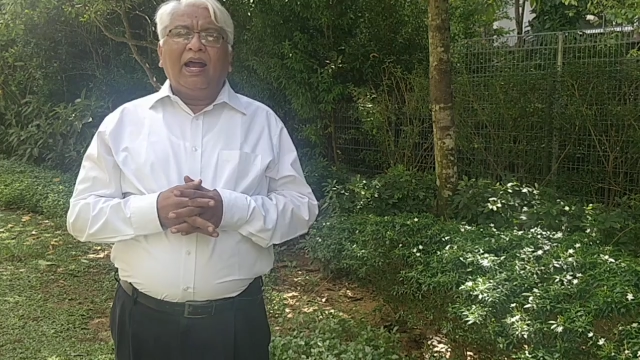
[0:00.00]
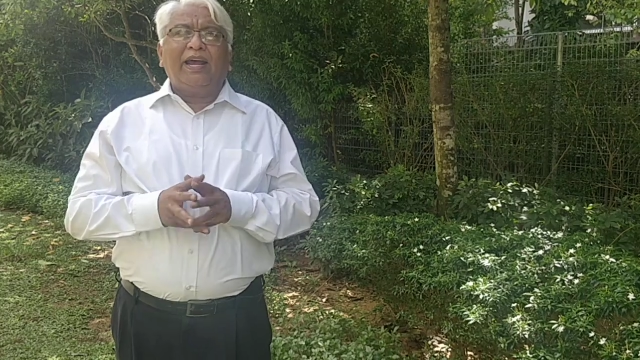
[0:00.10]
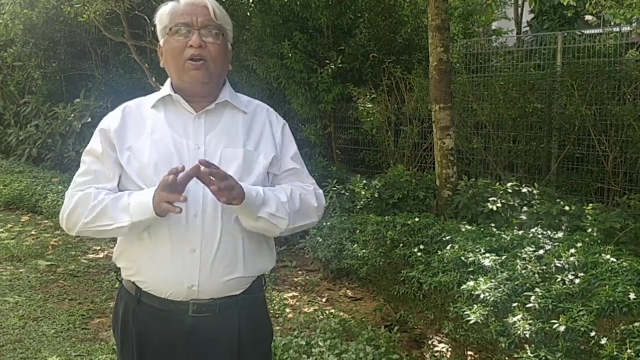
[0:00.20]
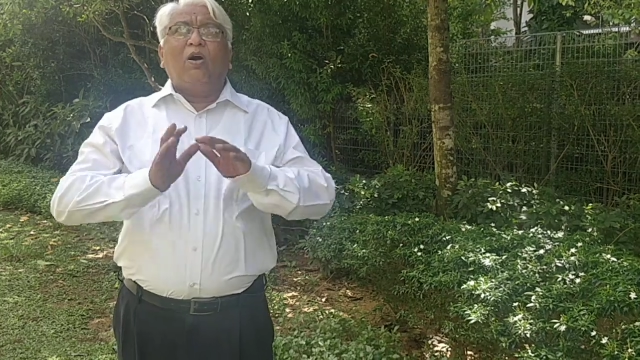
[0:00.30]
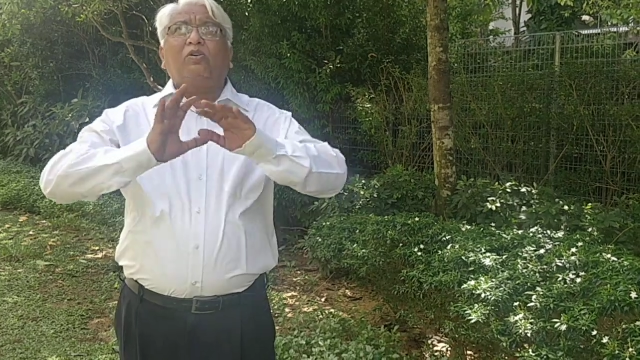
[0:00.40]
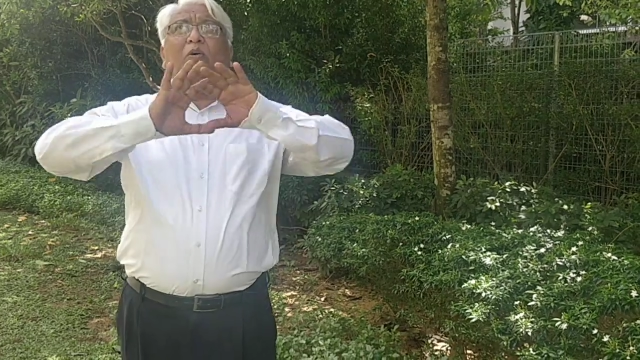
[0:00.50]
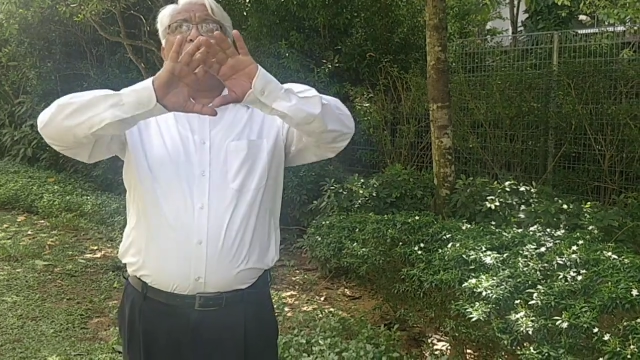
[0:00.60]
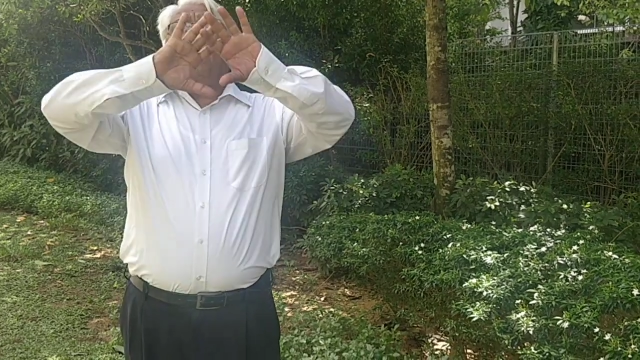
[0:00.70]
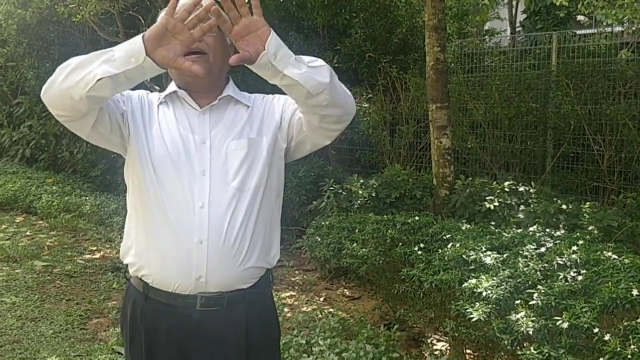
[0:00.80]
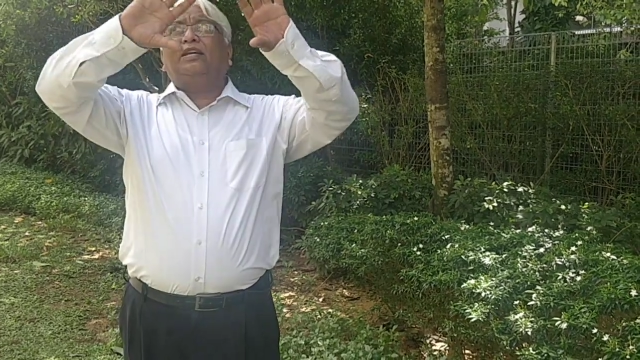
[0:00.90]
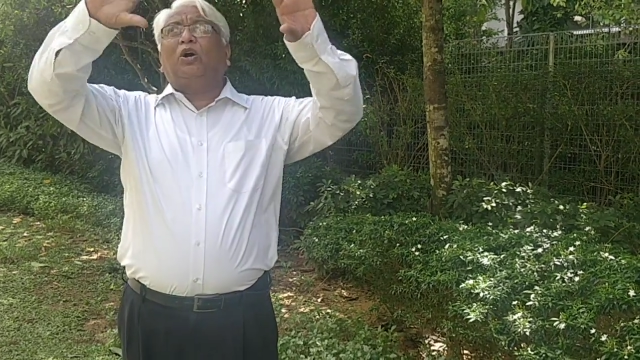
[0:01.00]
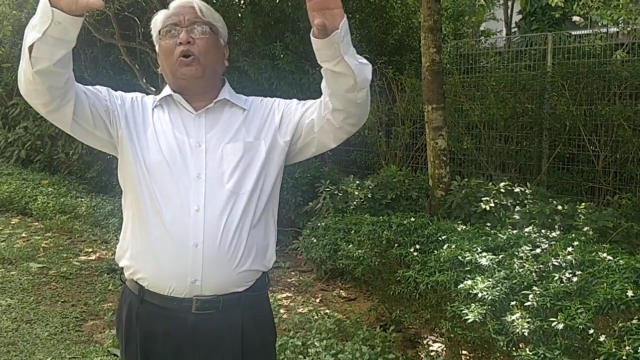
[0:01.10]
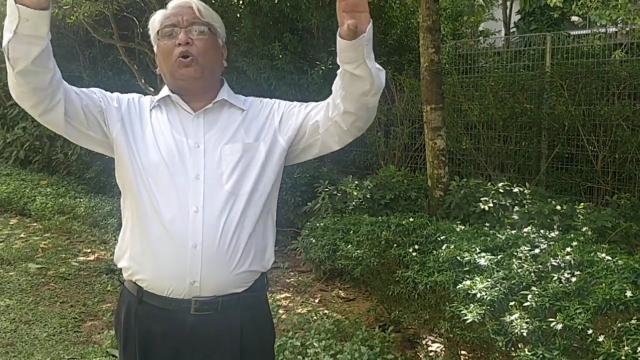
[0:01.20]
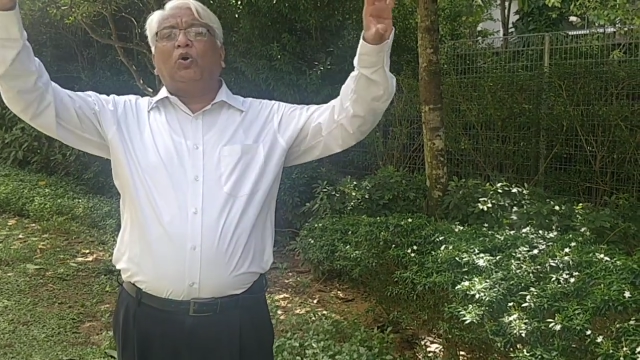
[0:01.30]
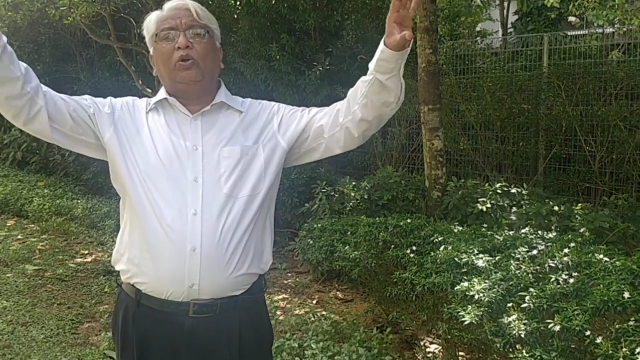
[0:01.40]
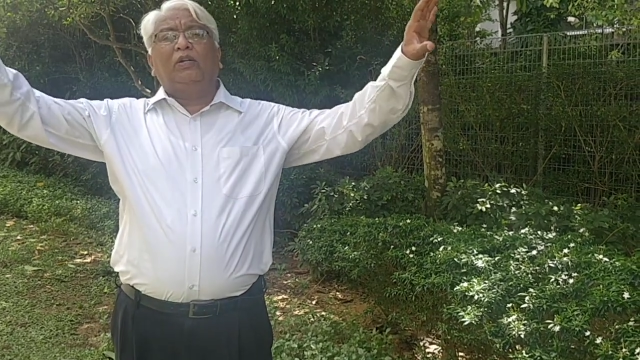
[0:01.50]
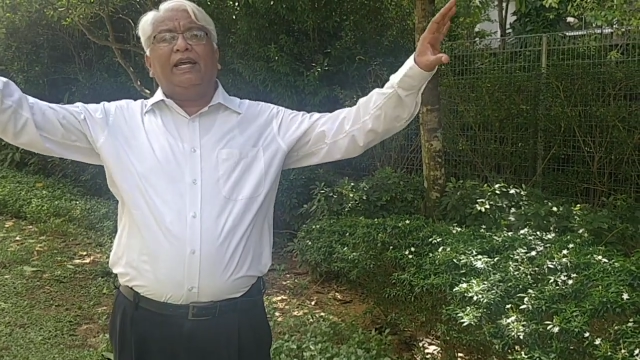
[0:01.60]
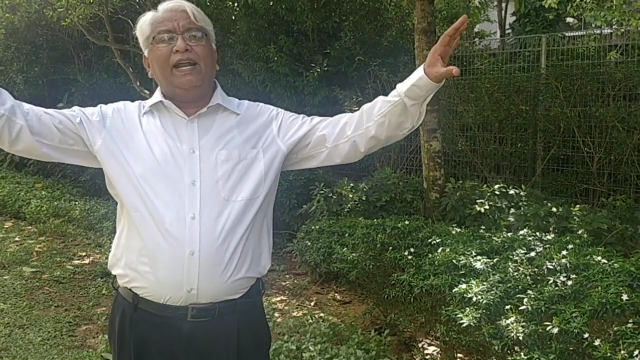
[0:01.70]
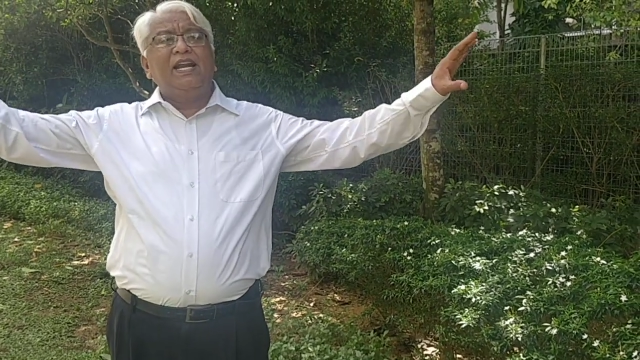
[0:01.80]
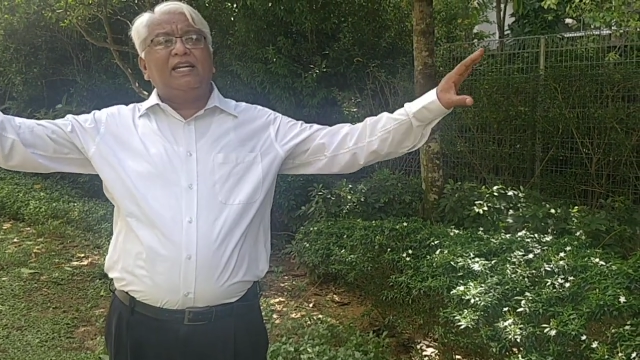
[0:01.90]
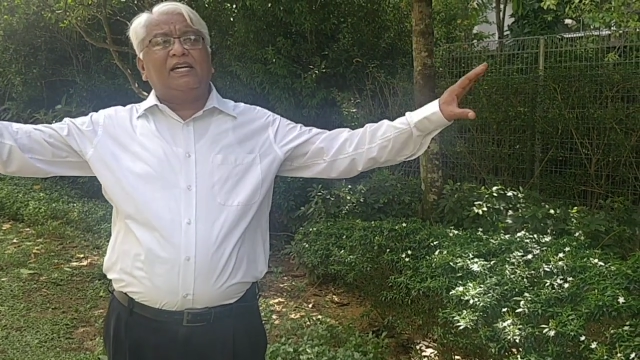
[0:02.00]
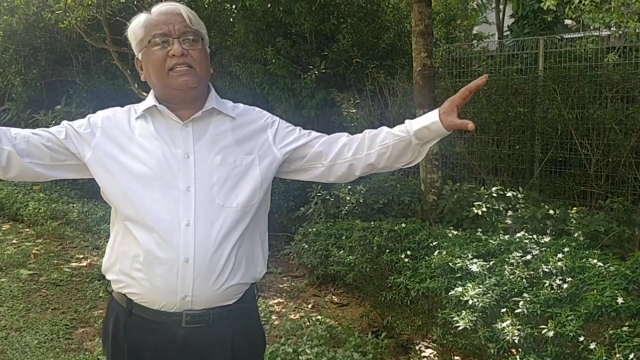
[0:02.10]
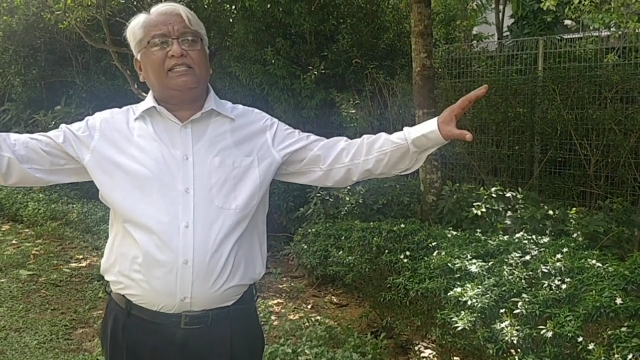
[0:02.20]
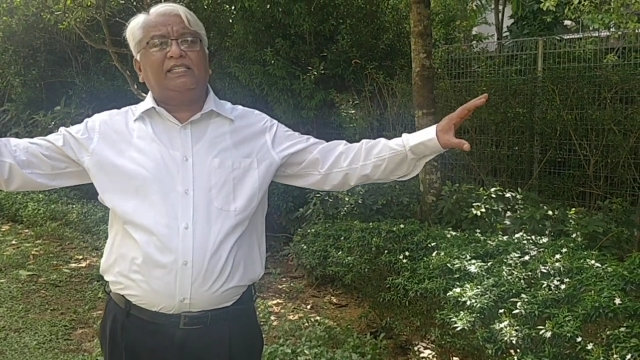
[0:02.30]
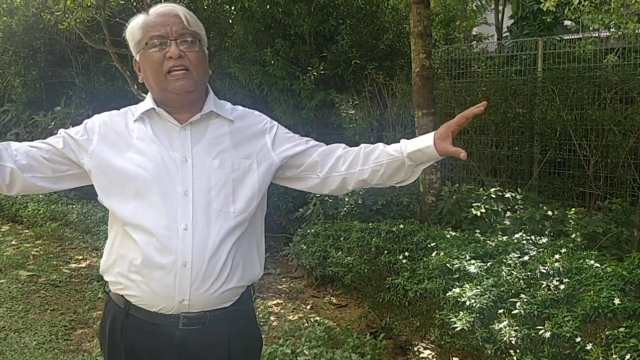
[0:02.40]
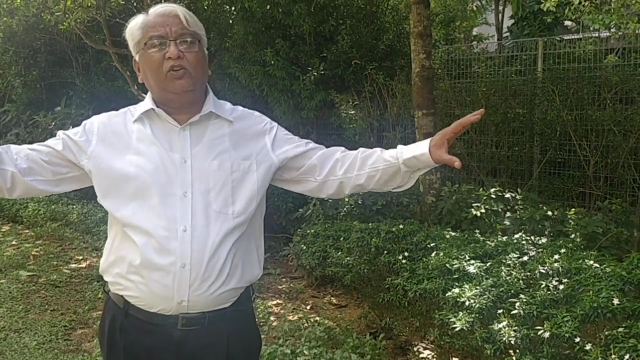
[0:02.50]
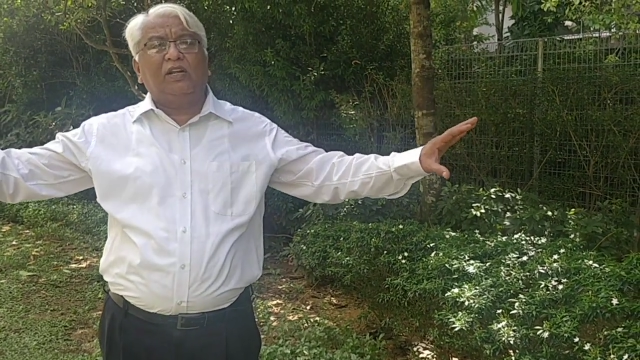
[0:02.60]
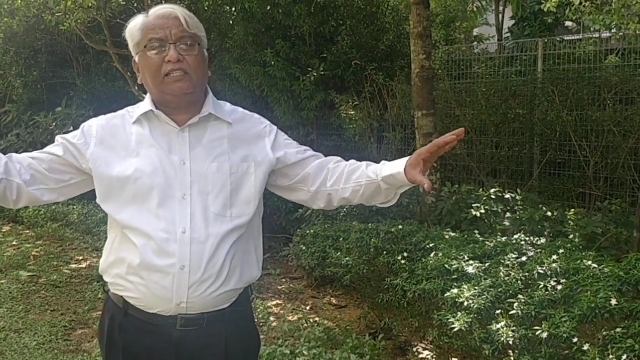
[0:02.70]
can occupy the whole intercellular